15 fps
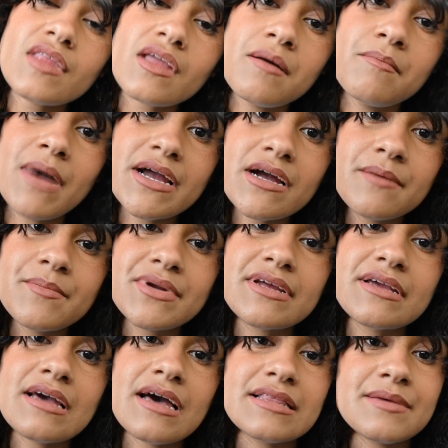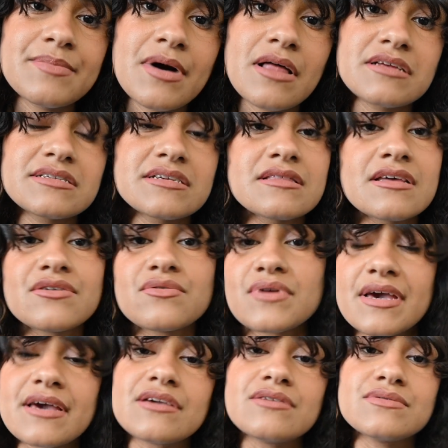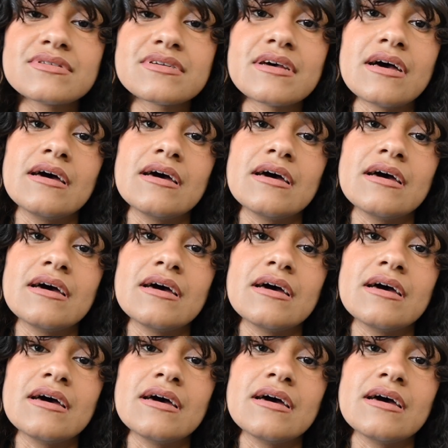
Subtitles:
my company had the policy that you can't use it.